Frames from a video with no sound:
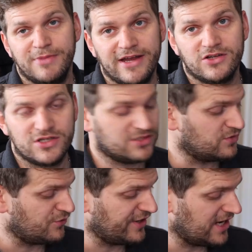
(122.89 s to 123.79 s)
buying just
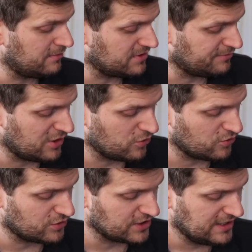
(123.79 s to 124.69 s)
those three cables, the power
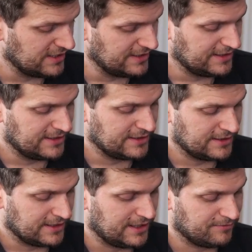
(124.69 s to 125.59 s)
cord,
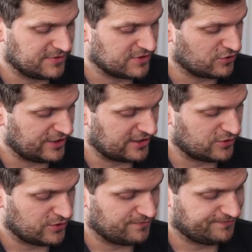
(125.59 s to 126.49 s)
um, this
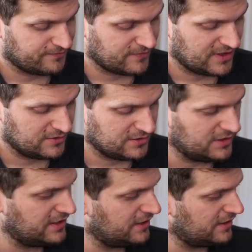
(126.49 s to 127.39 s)
connector,
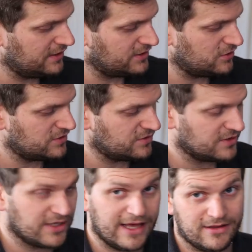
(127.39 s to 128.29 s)
and also
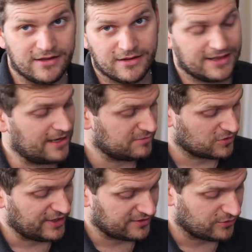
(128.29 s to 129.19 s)
the alligator clamp
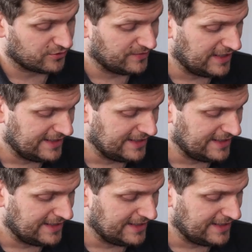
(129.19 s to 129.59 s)
connector.